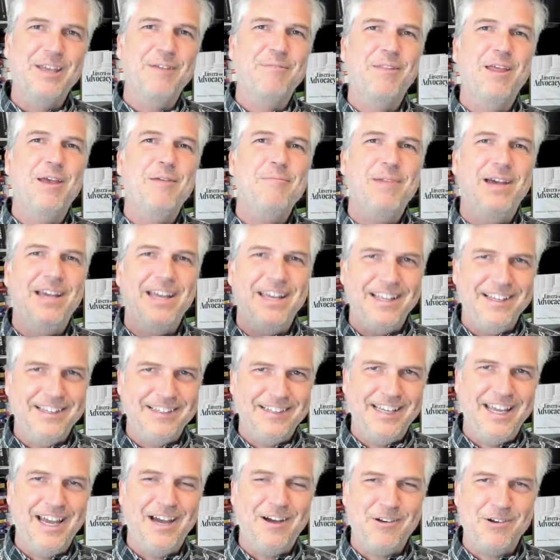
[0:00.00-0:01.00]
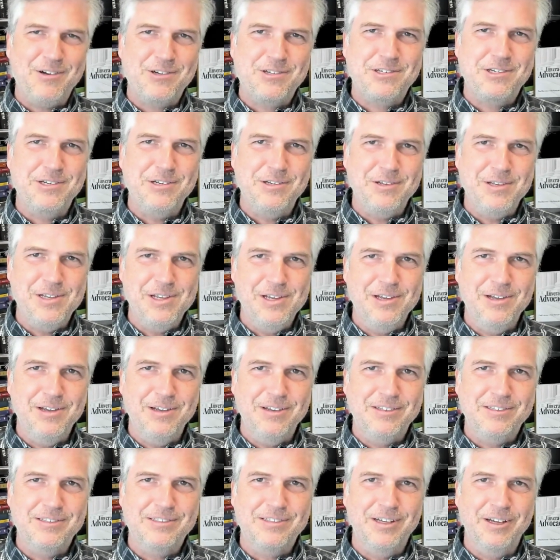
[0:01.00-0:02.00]
them, they may countersue
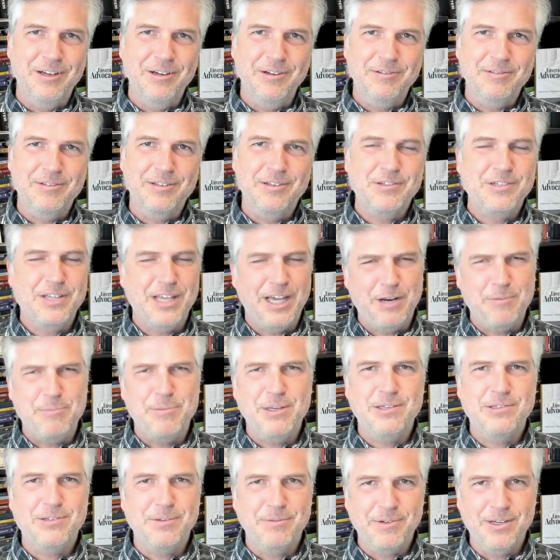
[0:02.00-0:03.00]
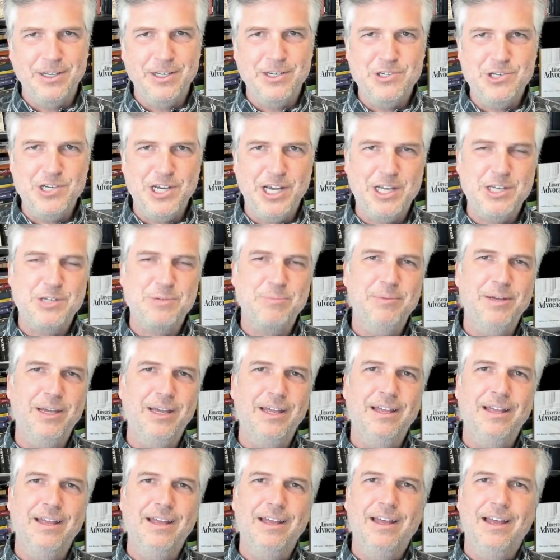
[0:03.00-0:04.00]
you. So there's got to be some good
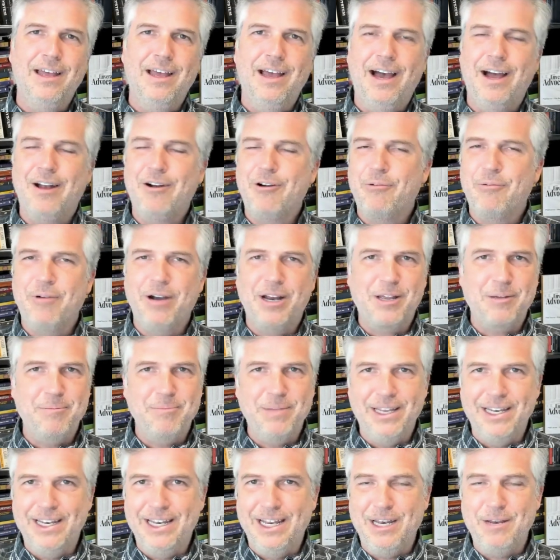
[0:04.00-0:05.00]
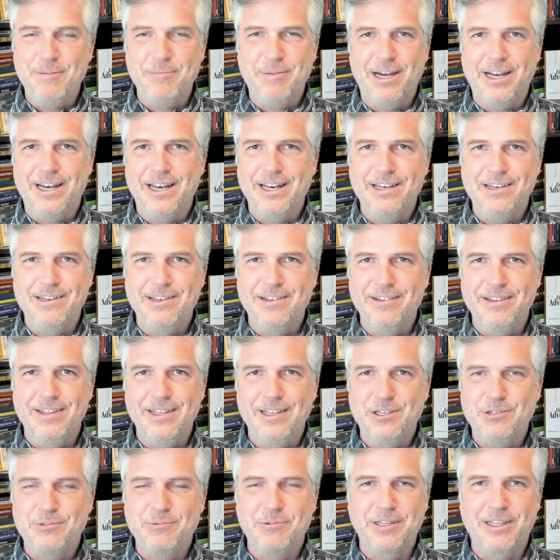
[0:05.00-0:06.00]
judgment. I don't recommend anybody do
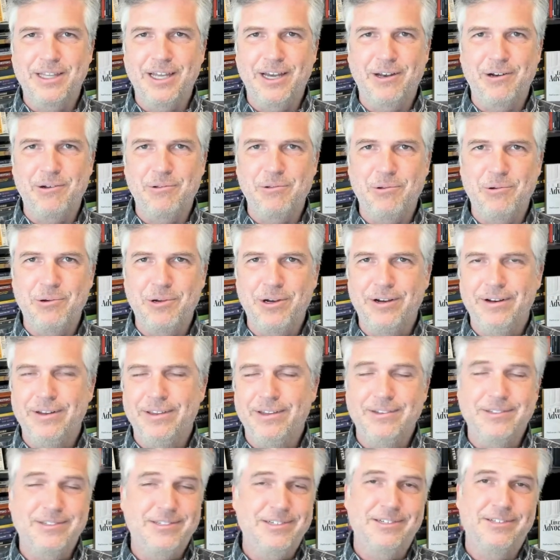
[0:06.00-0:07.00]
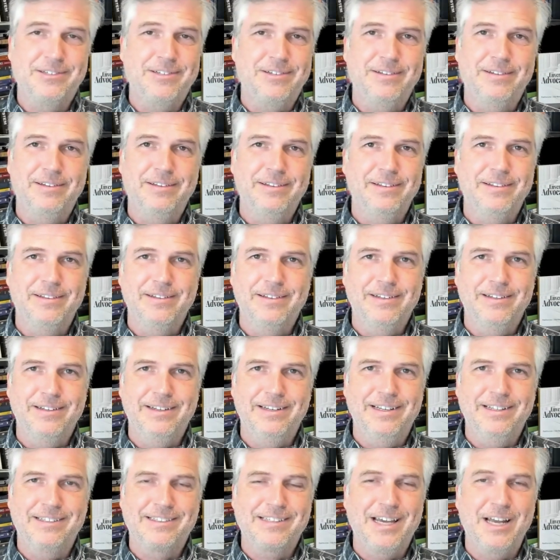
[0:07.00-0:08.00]
these without a lawyer. There's just
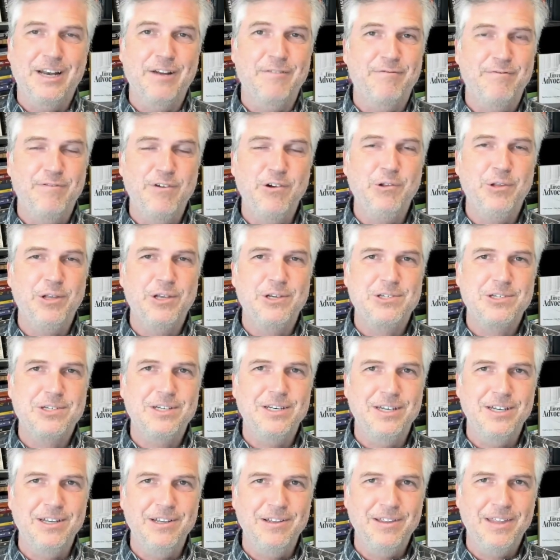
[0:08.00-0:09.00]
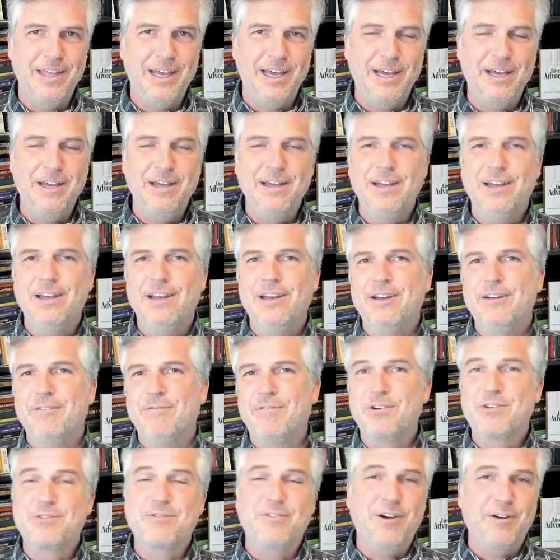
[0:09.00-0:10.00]
it's kind of foolish to do that
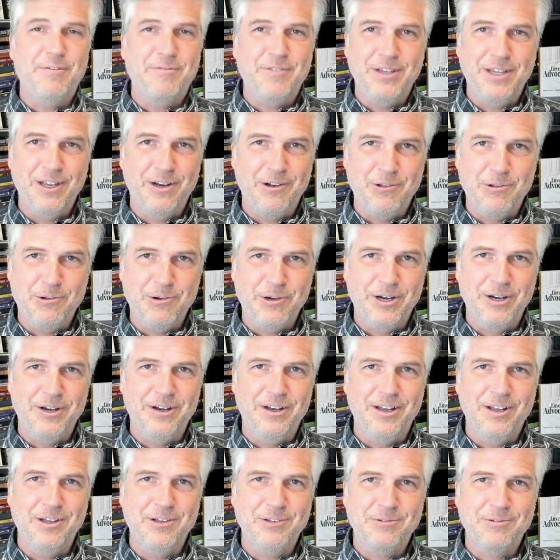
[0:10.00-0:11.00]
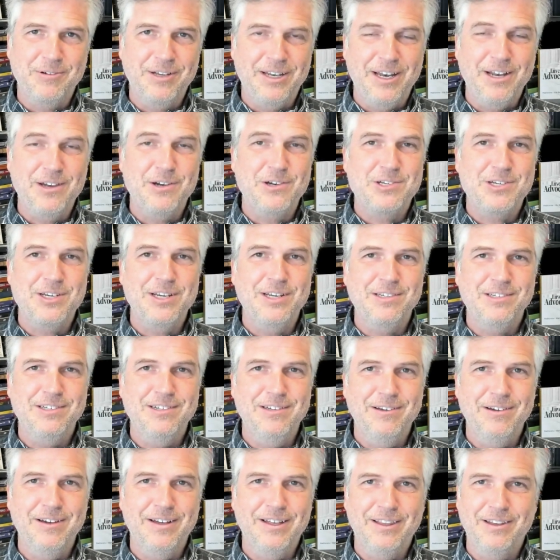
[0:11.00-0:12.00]
first of all, if you get a lawyer who knows what he or she is
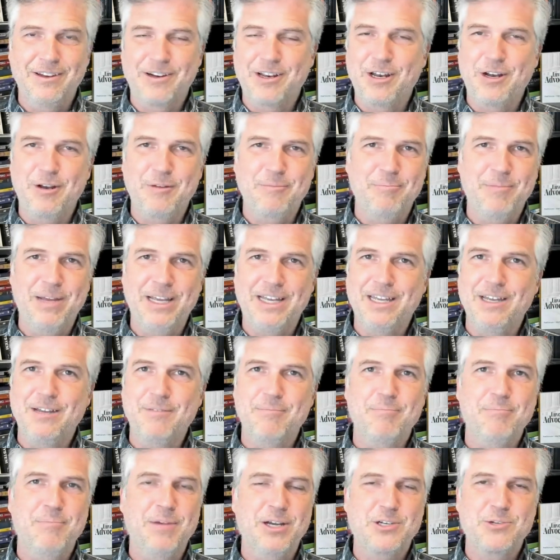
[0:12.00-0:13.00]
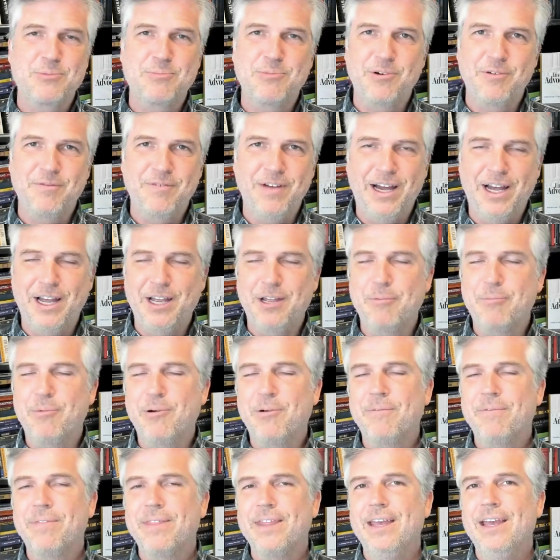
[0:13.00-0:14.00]
doing, they're going to make it much more
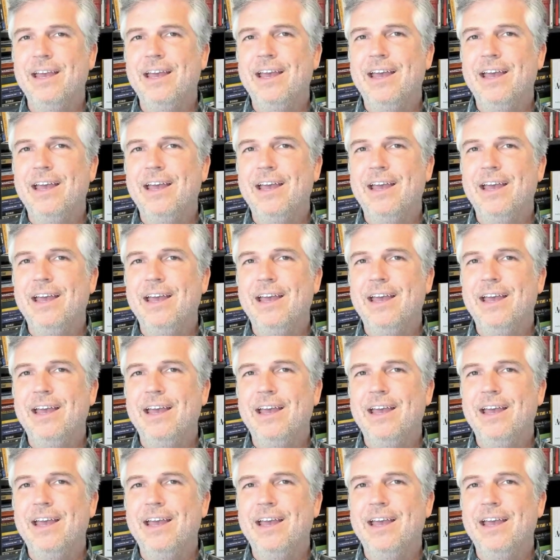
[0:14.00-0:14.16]
valuable.